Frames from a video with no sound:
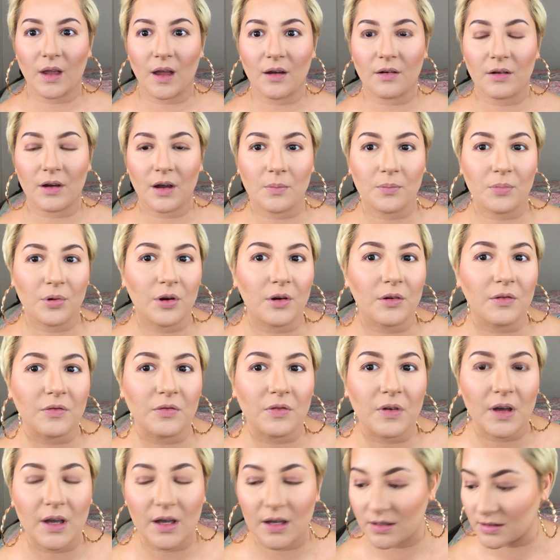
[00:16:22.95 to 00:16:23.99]
Alright,
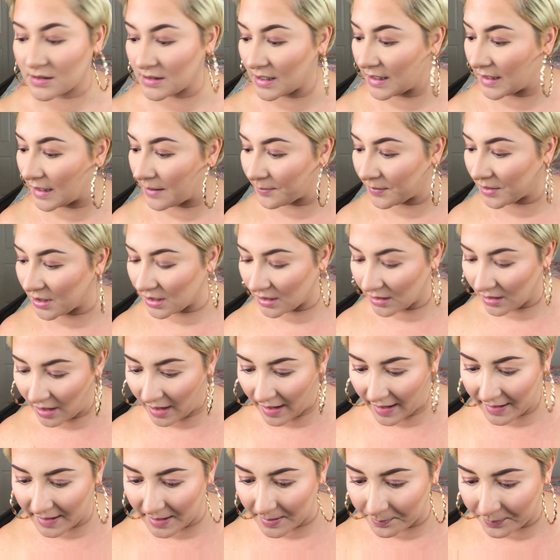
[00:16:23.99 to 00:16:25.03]
perfect. And I'm gonna go
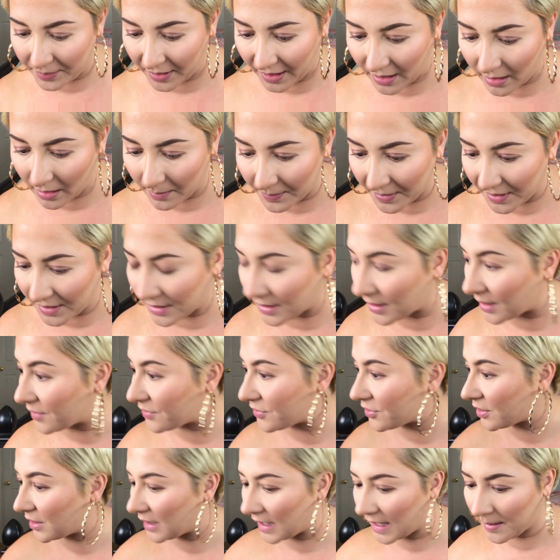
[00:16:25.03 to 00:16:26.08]
ahead and pick up
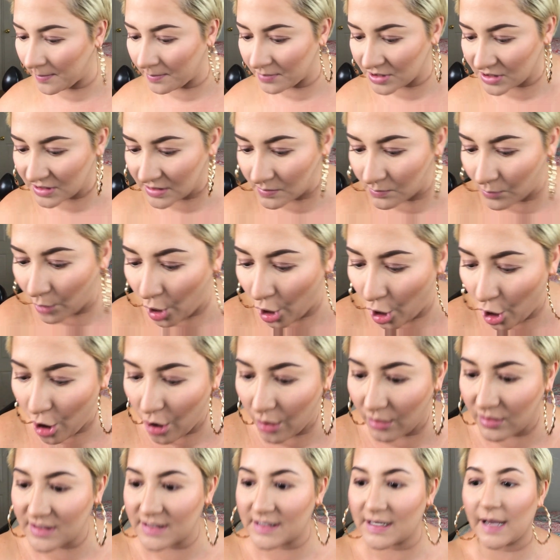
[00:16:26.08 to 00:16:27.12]
another like
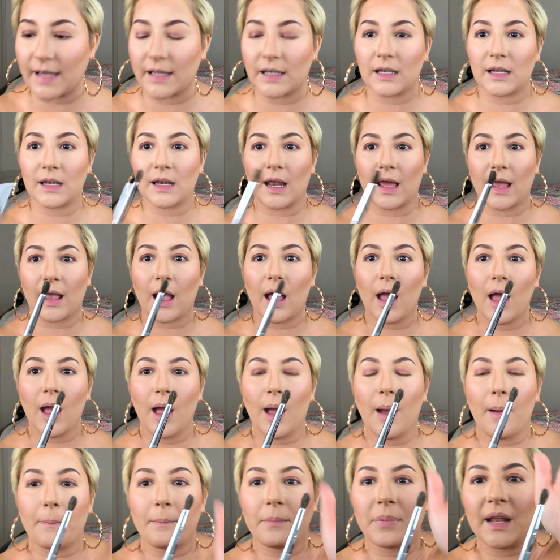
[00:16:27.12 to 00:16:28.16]
small tiny like
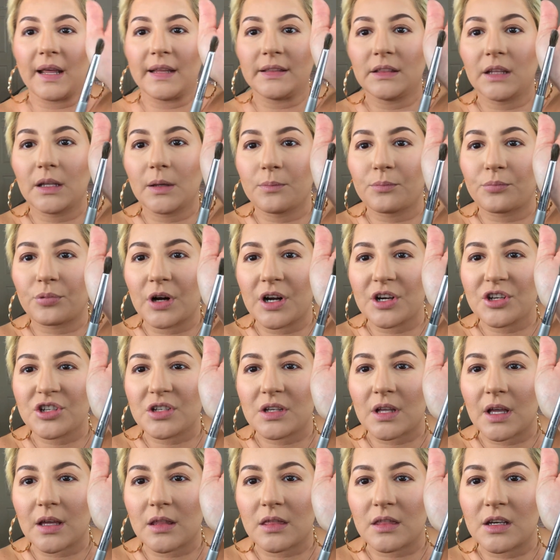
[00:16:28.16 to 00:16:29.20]
blending
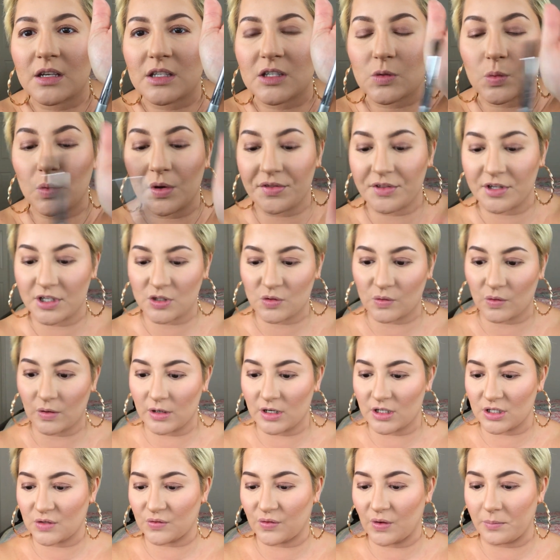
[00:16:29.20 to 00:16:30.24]
brush like this one. This
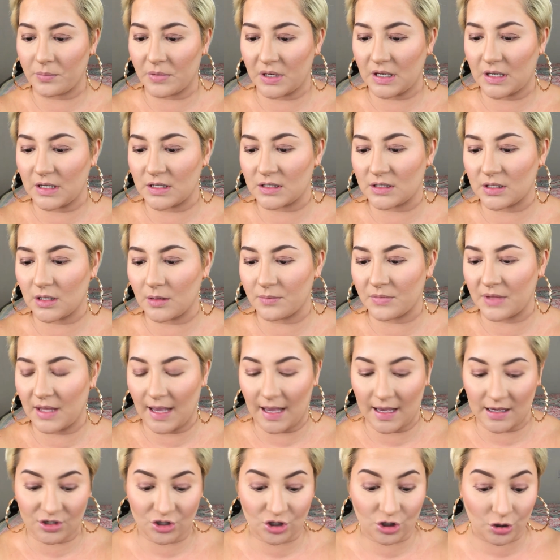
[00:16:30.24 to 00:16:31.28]
one is from Esam, the
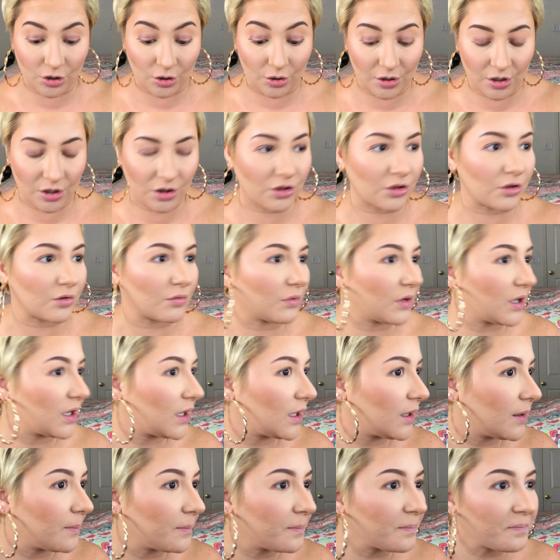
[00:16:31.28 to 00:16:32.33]

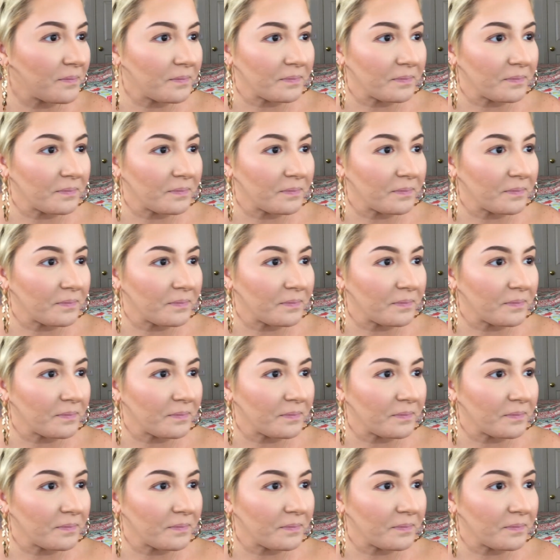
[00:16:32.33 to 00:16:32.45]
S33,